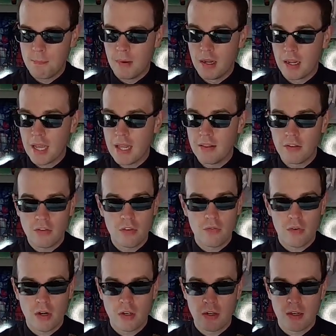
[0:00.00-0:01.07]
But again, this is a
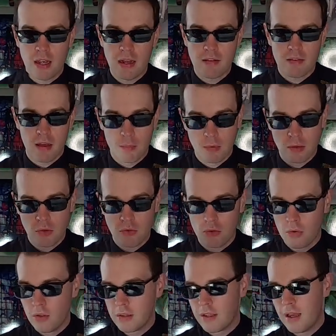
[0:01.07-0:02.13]
very good case. I'm going to use it
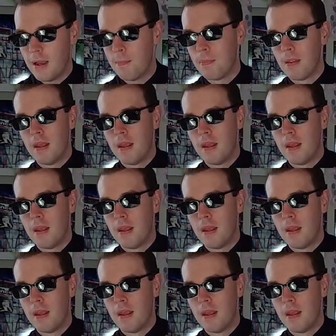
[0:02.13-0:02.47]
all the time.